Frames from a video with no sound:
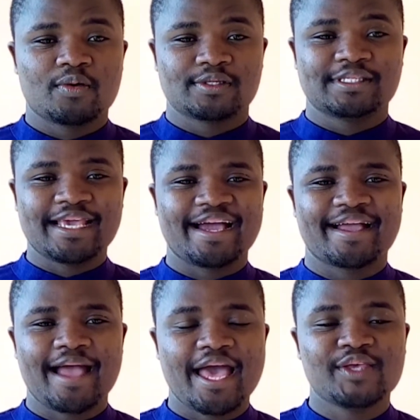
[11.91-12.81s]
was young,
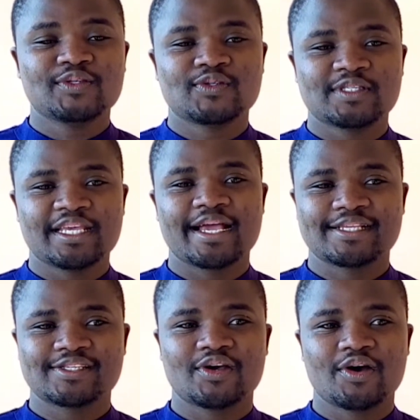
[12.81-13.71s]
I used to sing a
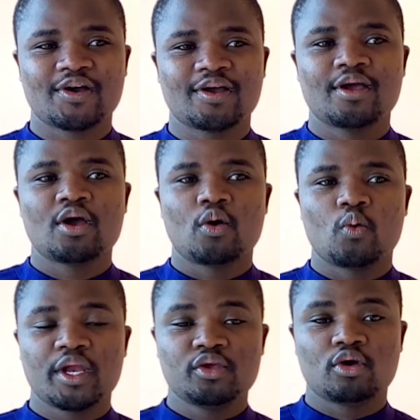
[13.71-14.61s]
song,
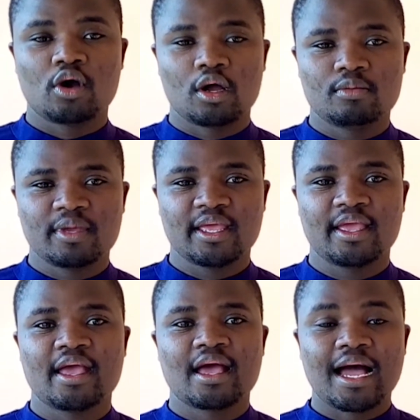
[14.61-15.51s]
"When you call me,
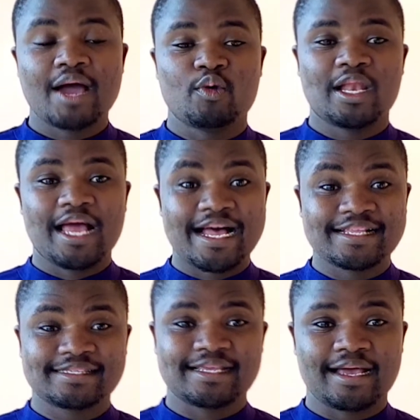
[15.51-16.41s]
I will
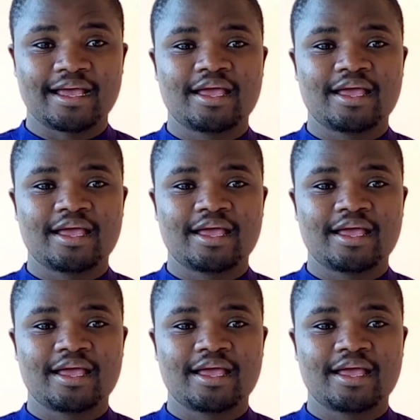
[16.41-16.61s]
answer."